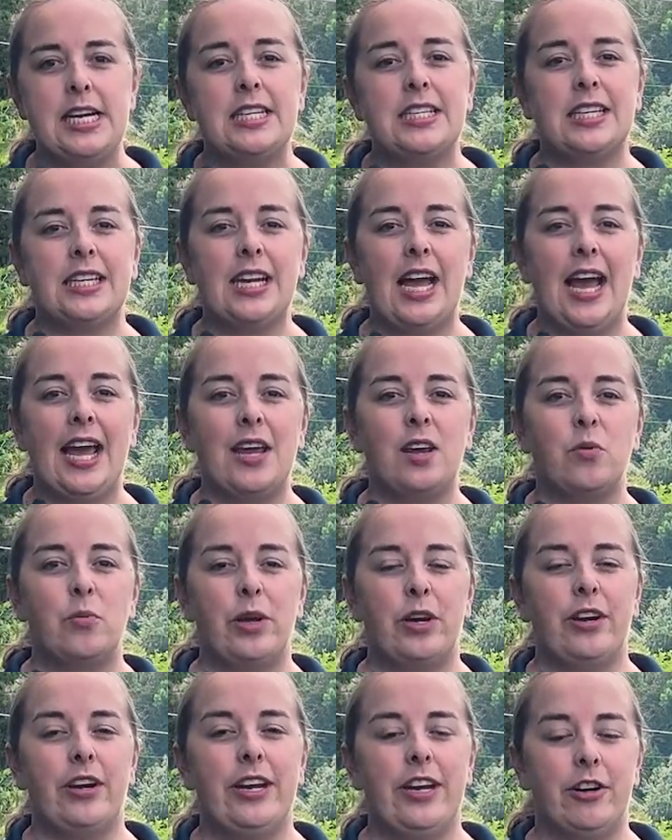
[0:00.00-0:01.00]
Tonight,
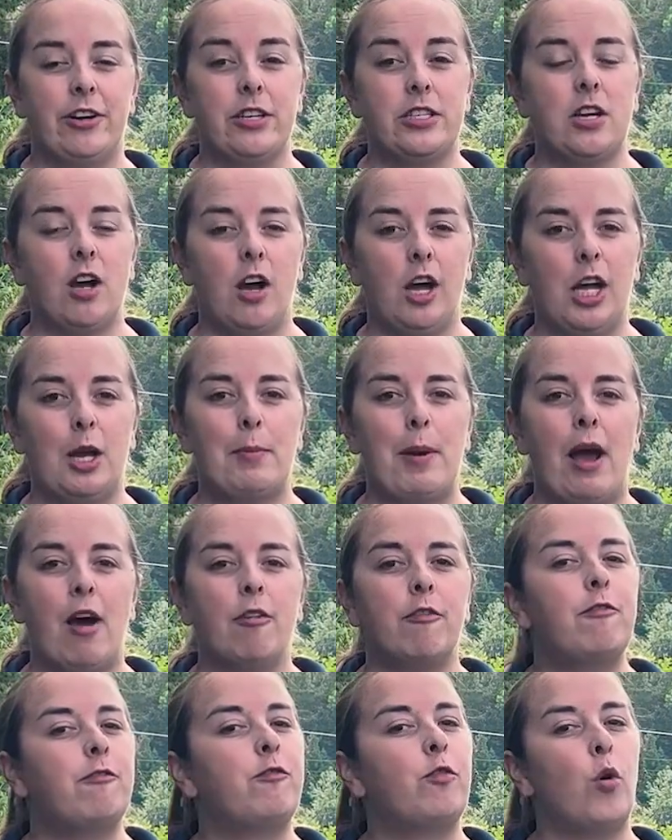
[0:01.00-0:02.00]
we're here to talk
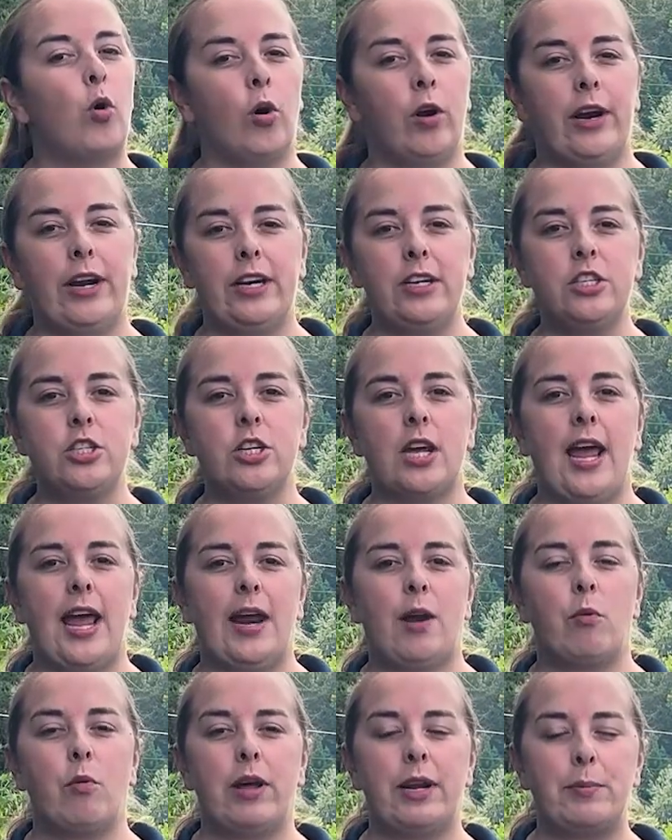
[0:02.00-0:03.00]
about forage
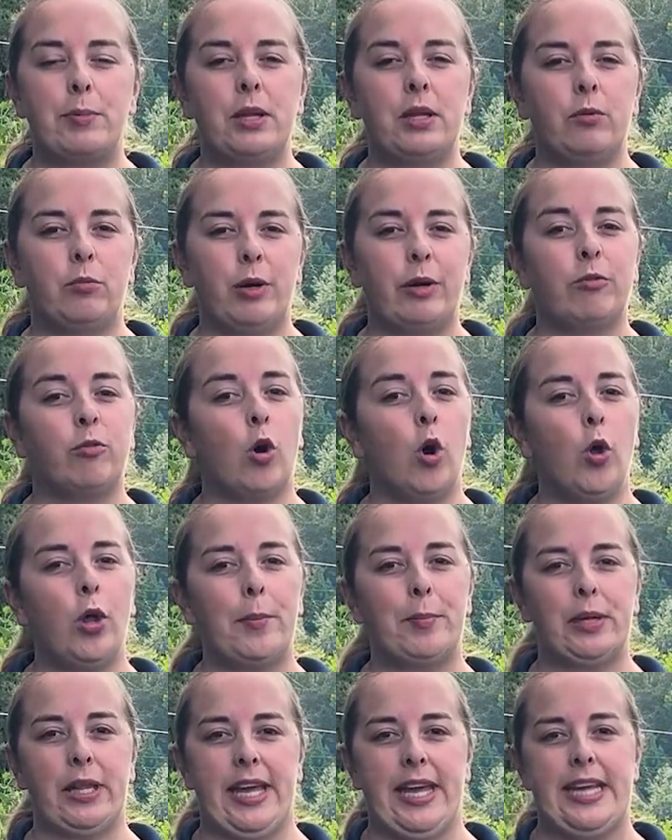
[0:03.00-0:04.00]
and what role
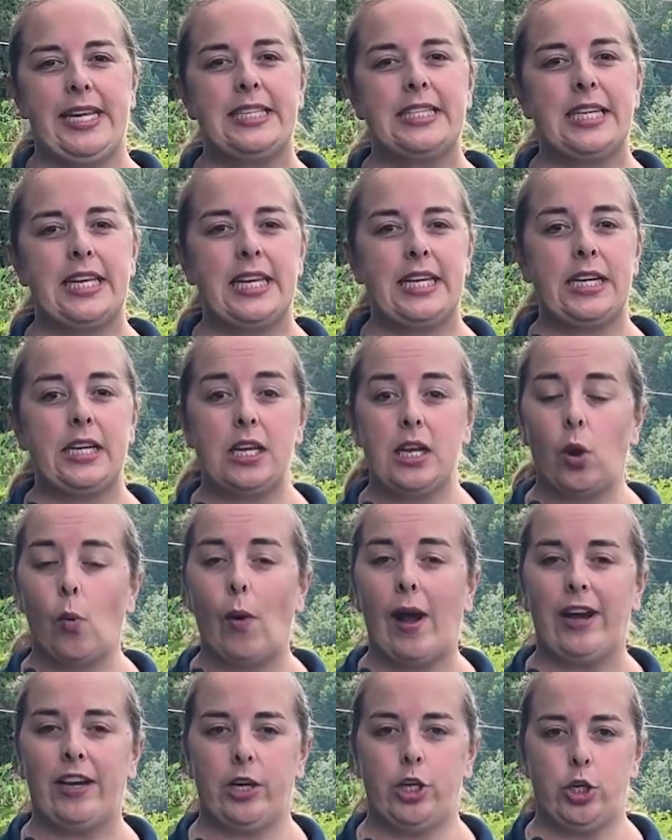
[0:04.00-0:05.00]
it plays in
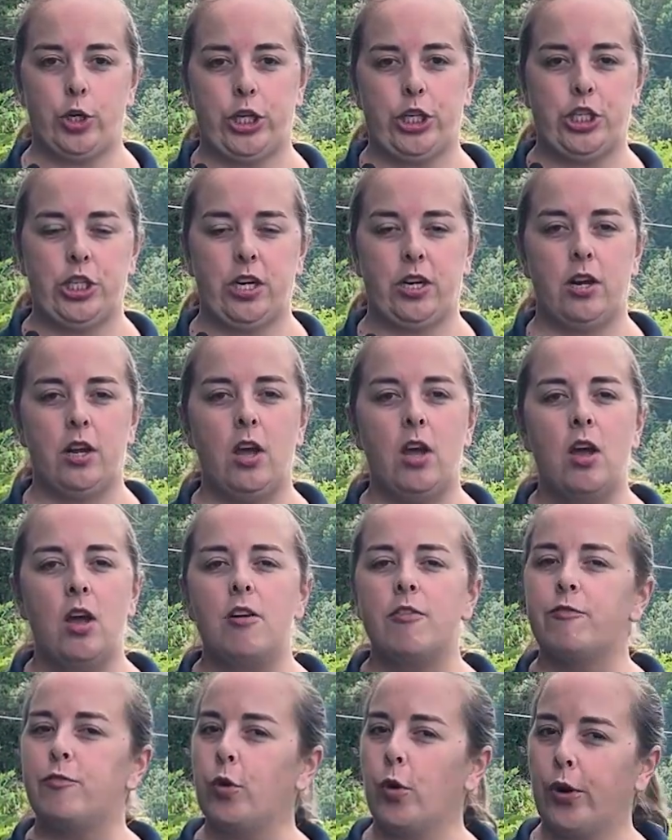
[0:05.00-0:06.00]
equine nutrition.
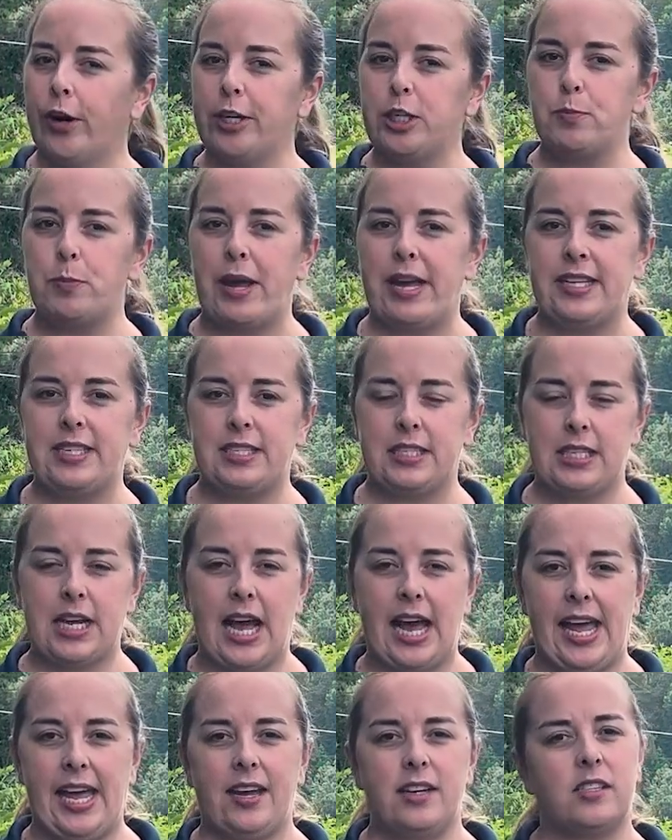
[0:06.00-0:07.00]
Forage-based
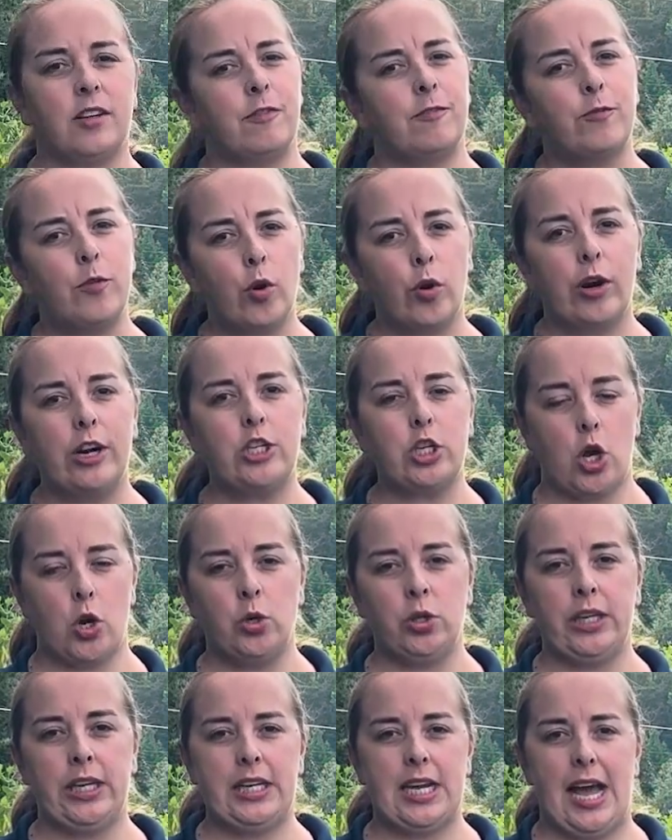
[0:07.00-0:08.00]
diets and
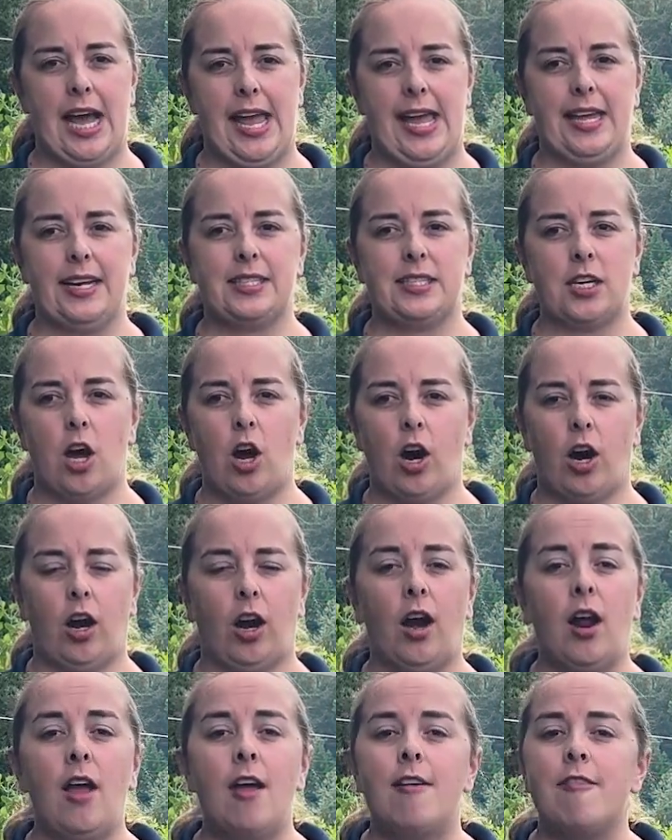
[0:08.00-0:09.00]
forage-only diets
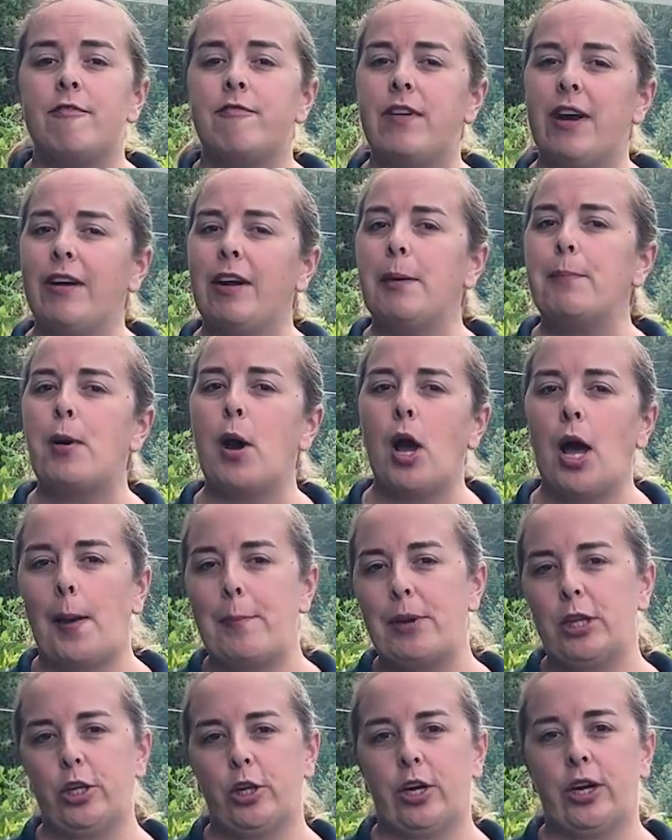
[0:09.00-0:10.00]
are very
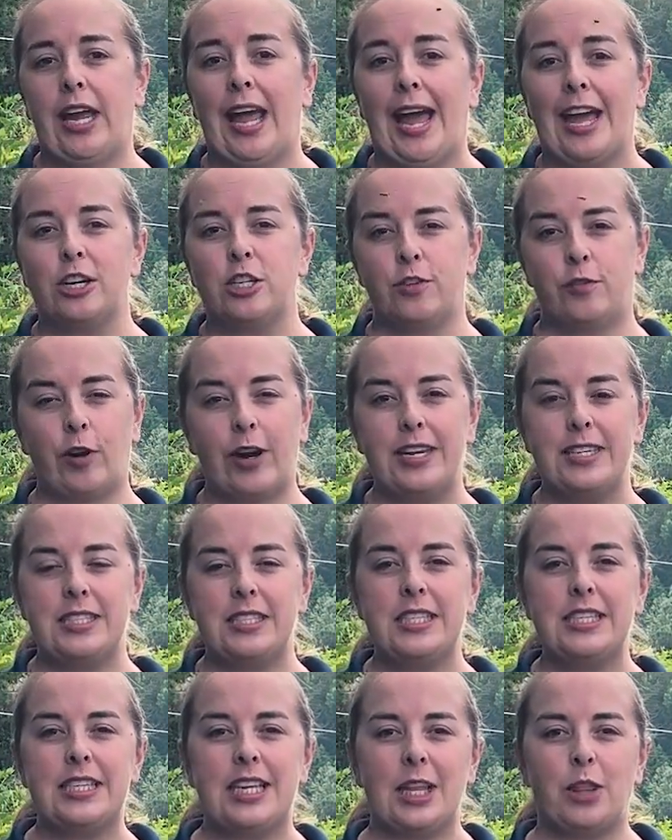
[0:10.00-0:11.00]
popular
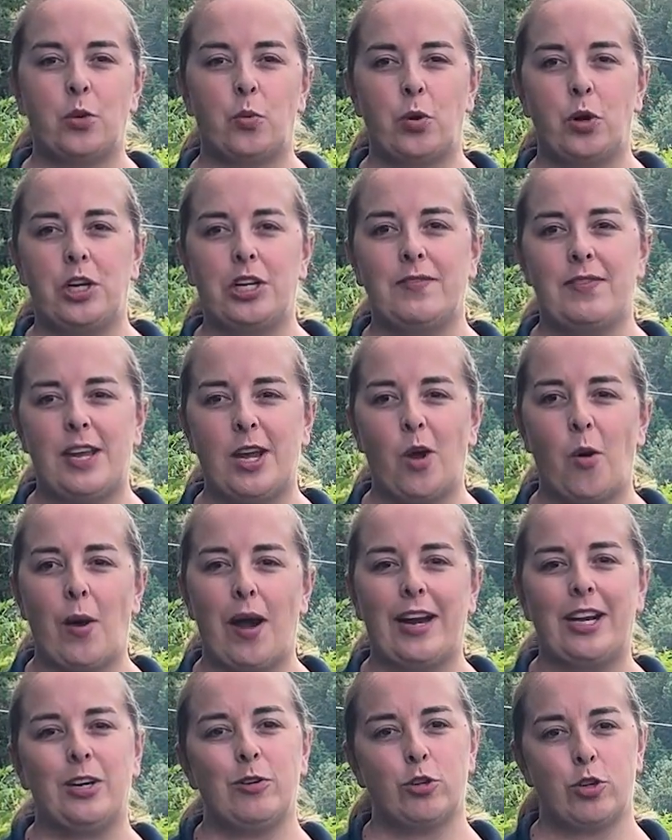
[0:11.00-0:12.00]
catchphrases in the world of
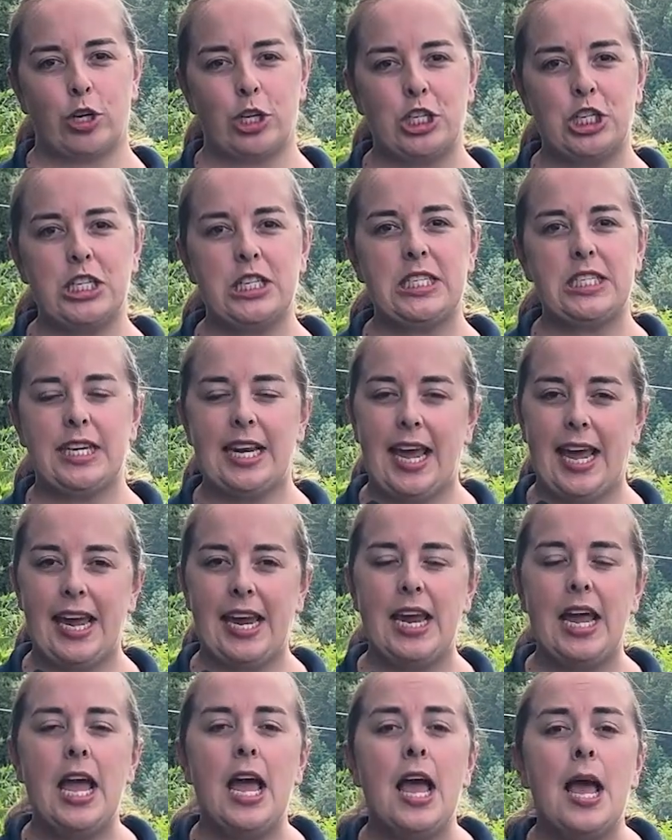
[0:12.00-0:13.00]
equine nutrition today,
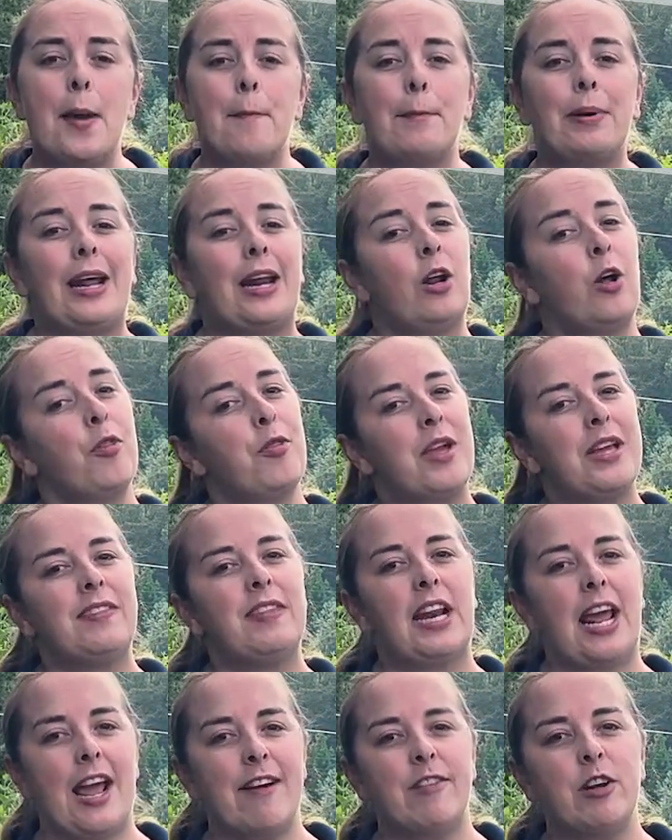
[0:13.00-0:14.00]
but I don't think
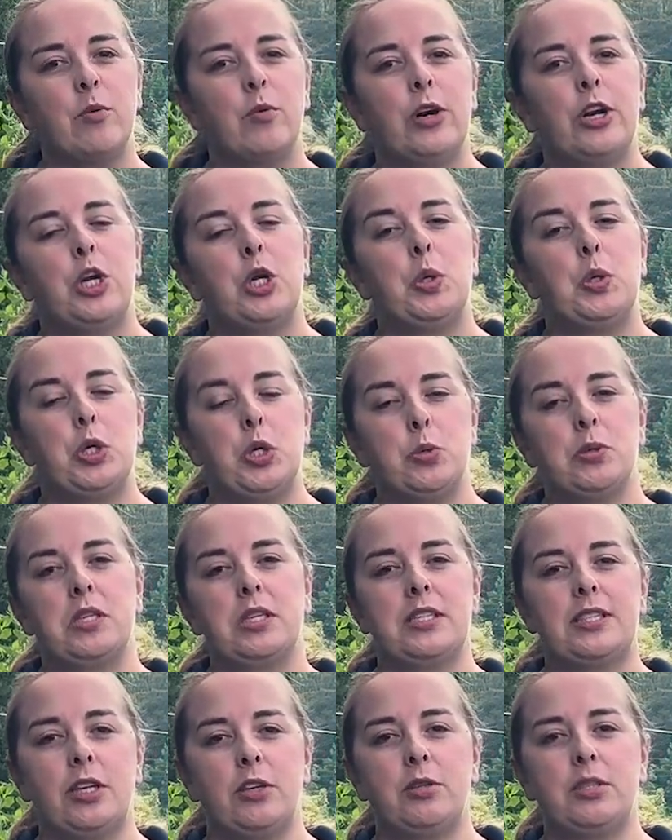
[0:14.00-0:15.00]
that everyone who
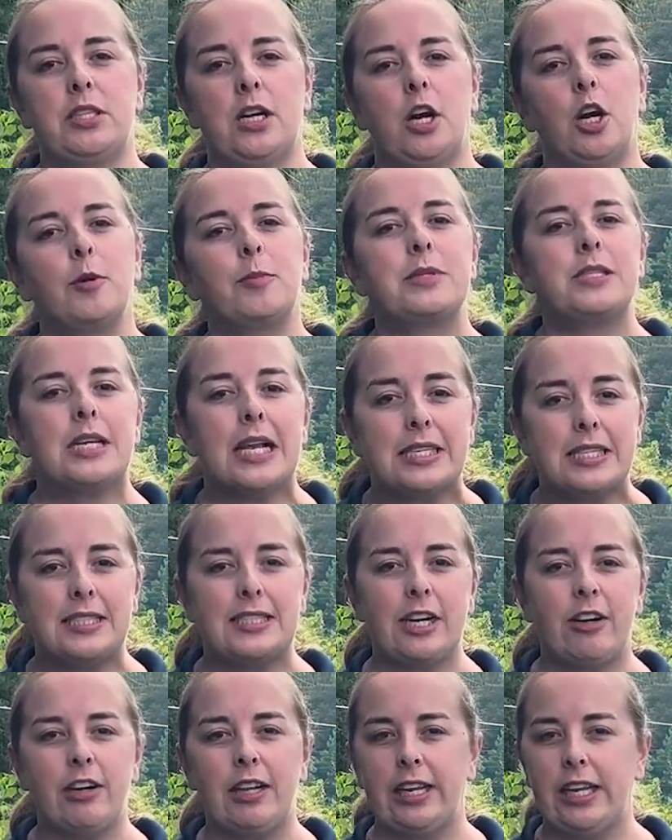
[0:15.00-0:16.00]
uses those terms
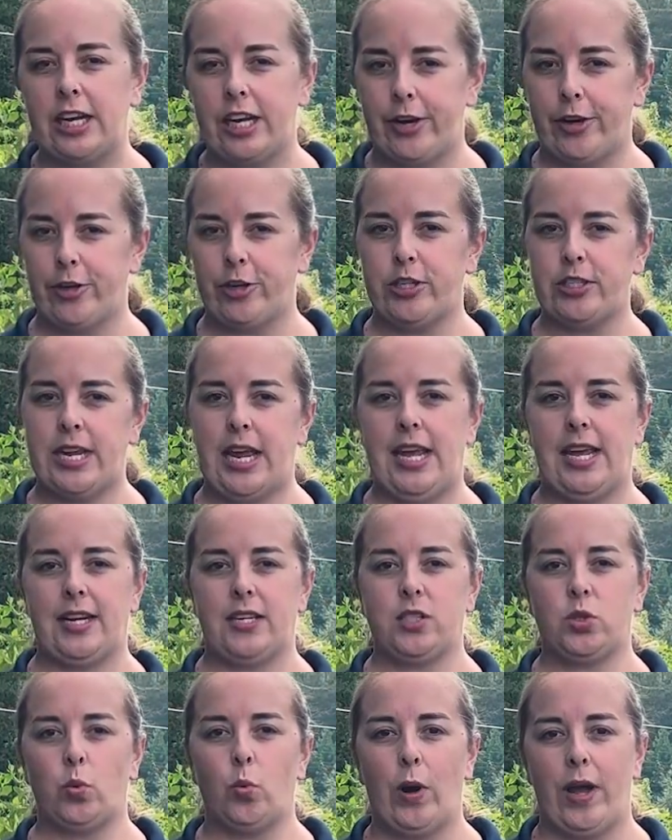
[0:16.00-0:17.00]
necessarily
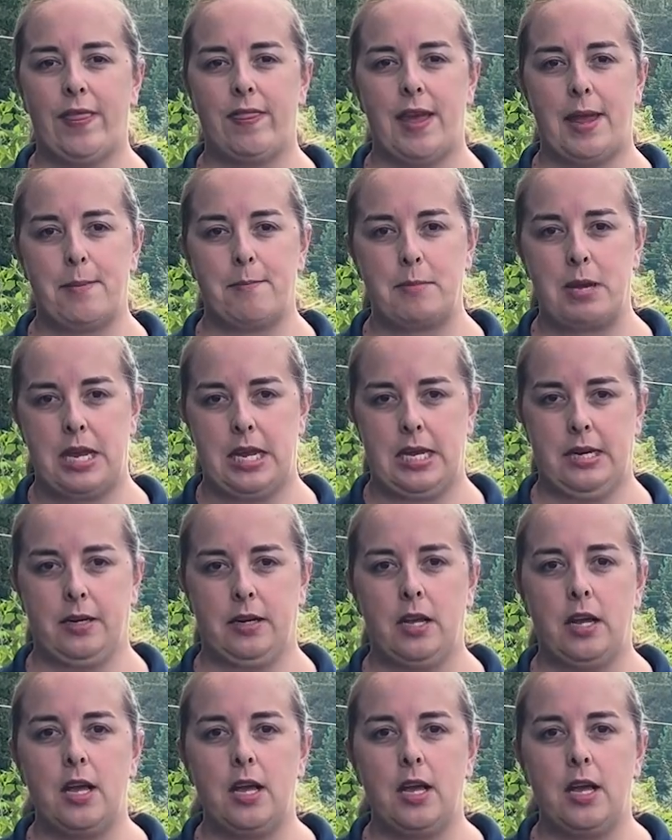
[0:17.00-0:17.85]
understands what they mean.